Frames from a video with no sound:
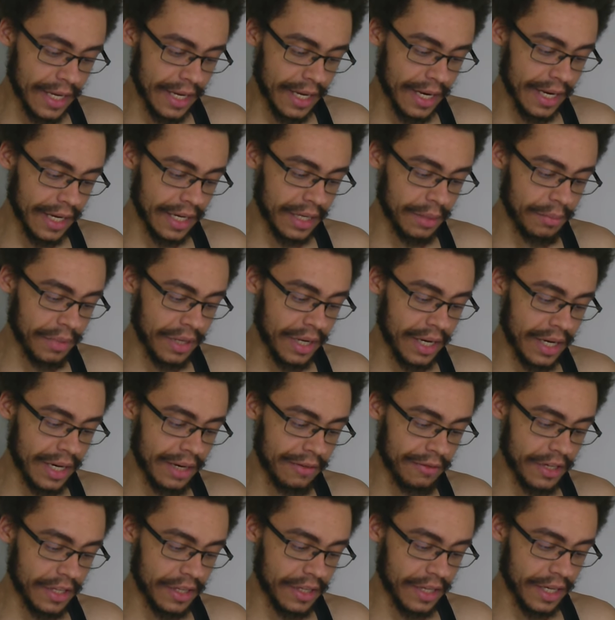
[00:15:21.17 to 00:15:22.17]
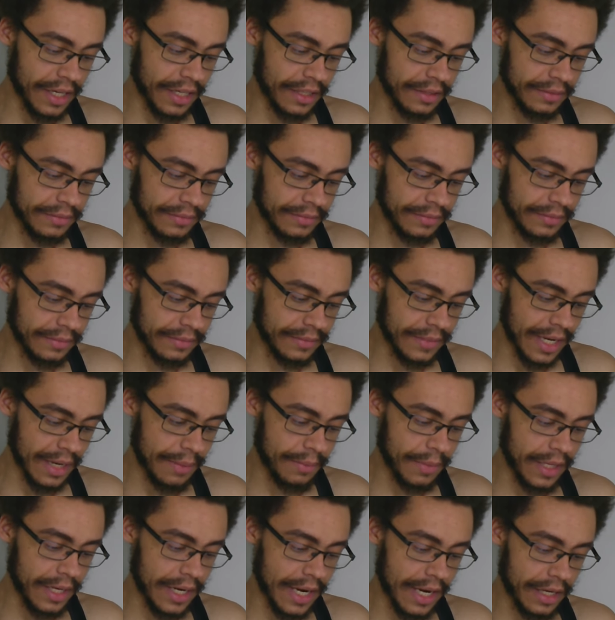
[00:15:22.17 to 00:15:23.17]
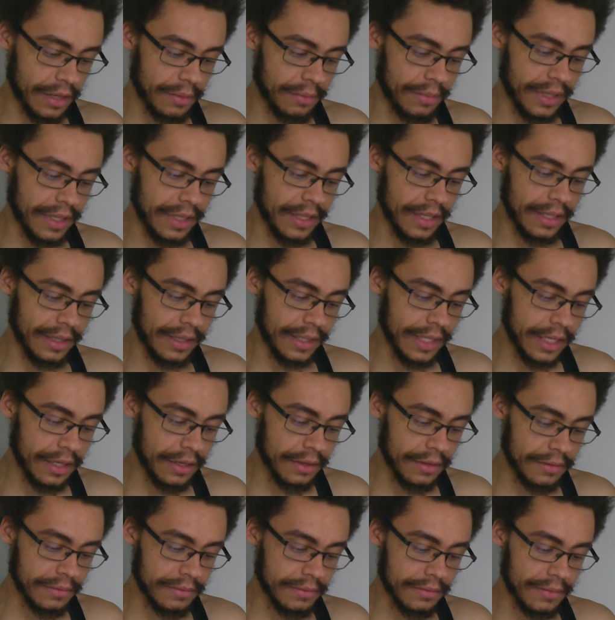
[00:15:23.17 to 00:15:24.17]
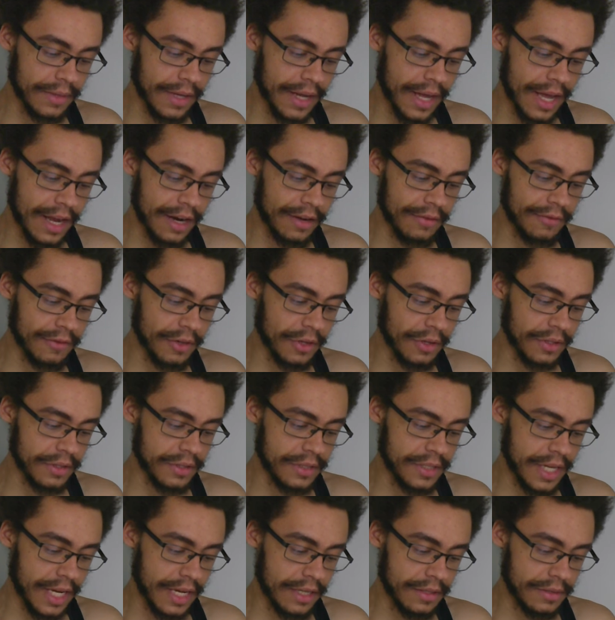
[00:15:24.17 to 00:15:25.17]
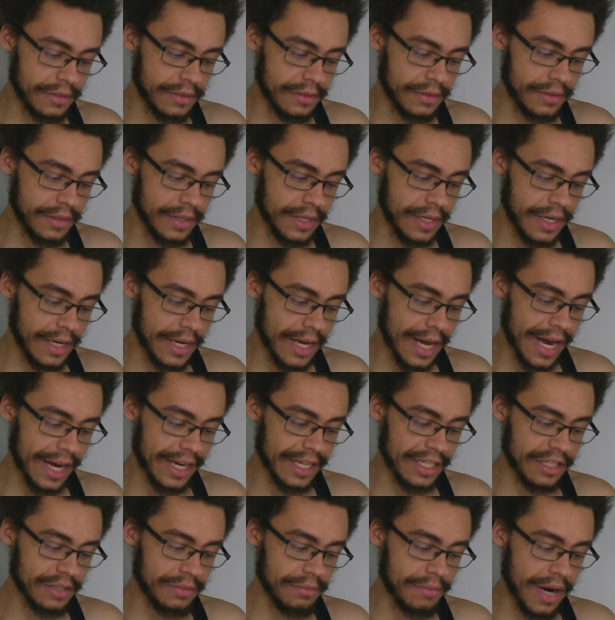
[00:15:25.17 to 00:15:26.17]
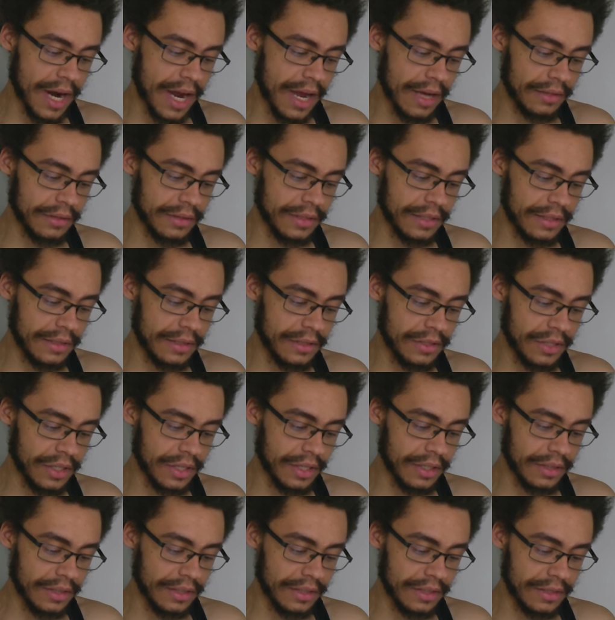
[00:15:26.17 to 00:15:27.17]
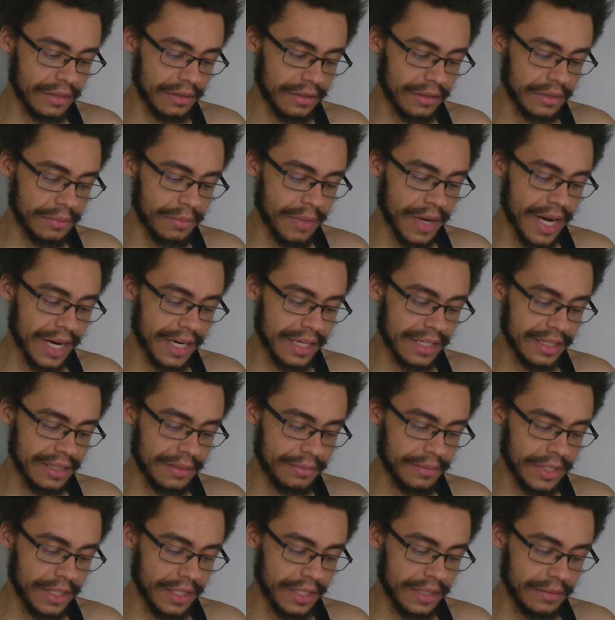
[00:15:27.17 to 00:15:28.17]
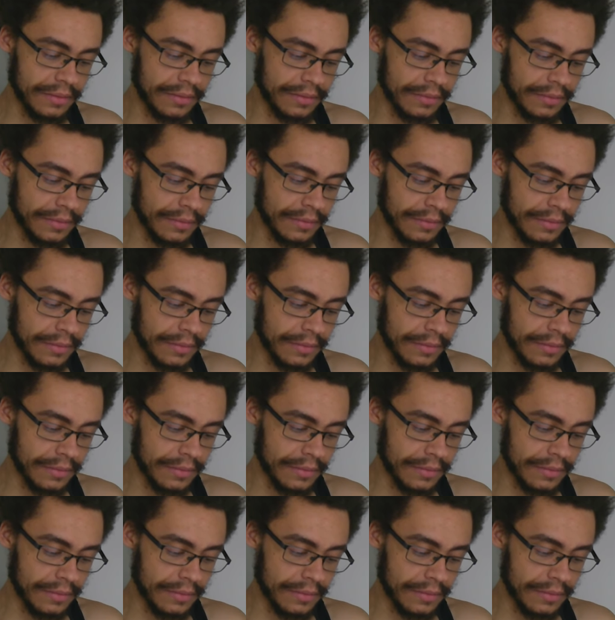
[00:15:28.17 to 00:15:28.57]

And I could be on everything. I mean, I could be the leader, head of all the states. I could smile, jiggle it till his pocket's empty.